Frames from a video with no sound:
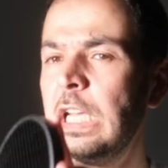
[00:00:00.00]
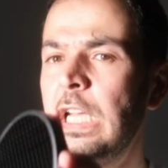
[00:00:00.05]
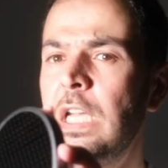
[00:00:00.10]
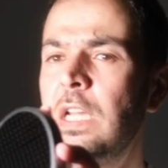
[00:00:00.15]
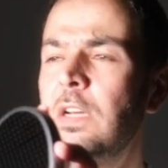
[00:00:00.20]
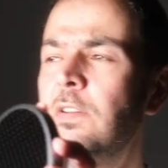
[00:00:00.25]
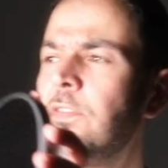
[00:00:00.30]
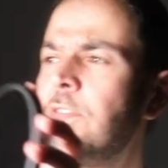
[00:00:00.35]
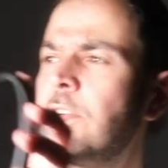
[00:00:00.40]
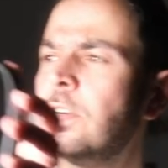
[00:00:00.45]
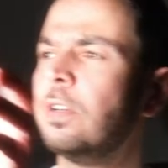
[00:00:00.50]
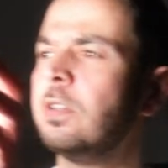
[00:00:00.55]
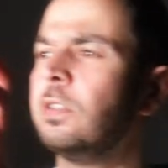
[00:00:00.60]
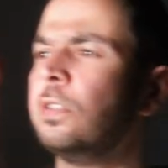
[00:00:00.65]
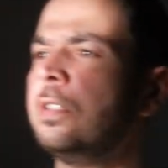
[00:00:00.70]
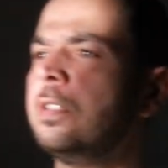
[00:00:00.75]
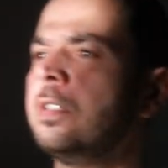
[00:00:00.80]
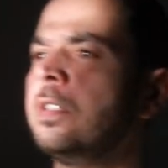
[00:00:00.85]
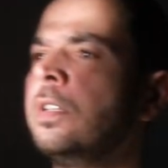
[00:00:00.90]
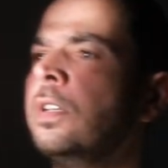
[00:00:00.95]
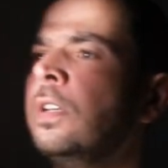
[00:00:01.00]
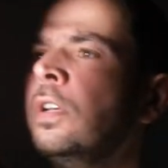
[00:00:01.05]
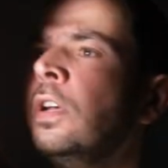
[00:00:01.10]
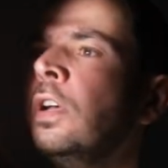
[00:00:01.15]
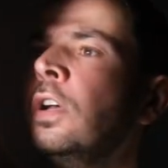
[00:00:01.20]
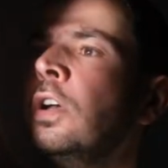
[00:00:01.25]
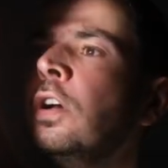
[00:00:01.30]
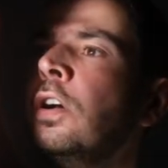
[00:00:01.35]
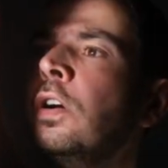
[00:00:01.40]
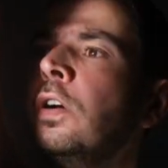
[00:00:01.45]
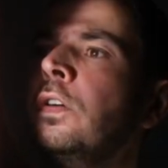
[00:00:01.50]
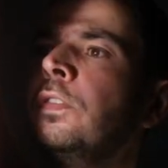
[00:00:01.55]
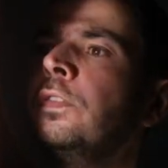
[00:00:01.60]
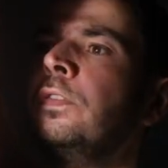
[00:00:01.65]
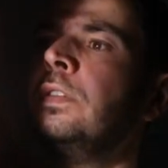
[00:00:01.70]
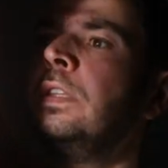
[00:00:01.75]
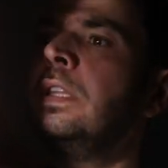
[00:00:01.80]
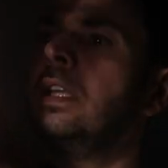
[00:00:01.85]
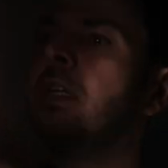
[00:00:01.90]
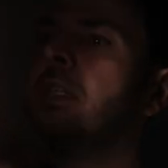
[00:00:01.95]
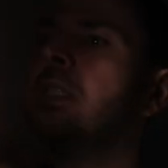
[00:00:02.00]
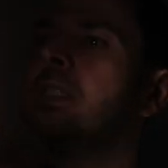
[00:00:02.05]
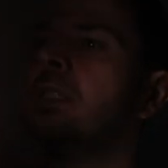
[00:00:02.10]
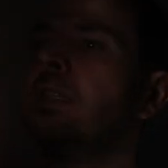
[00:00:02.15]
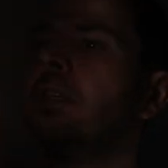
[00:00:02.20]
in front of this